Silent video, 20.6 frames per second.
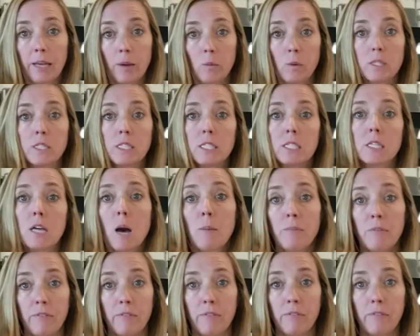like what's the
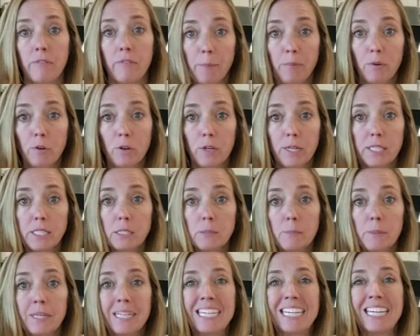top of an apple
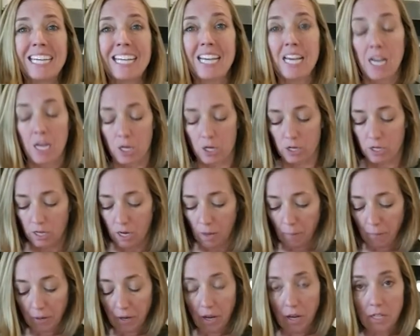crisp. You're
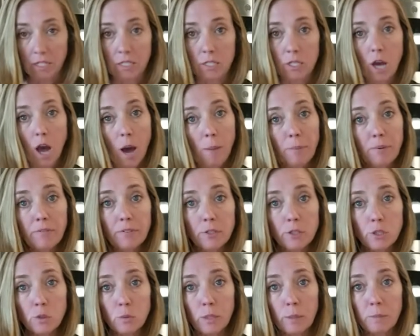gonna put it on top of
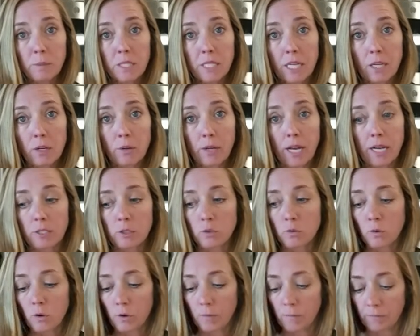your sweet potato
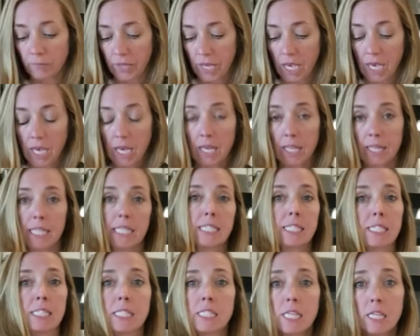casserole. This
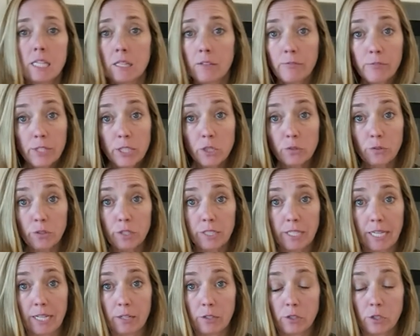can sit in the fridge for a
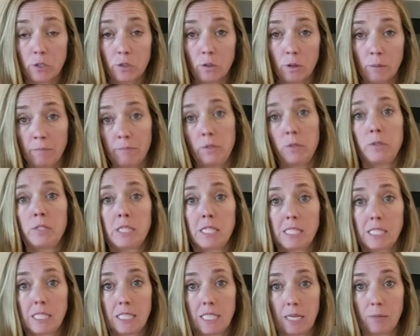day or two. I'm doing
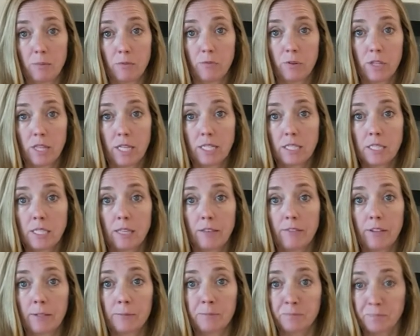this the day before
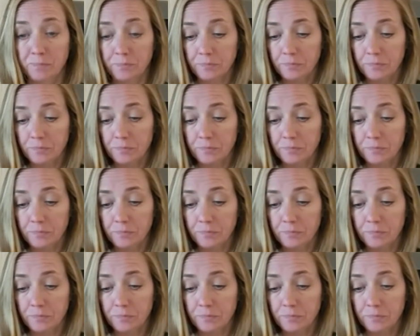Thanksgiving.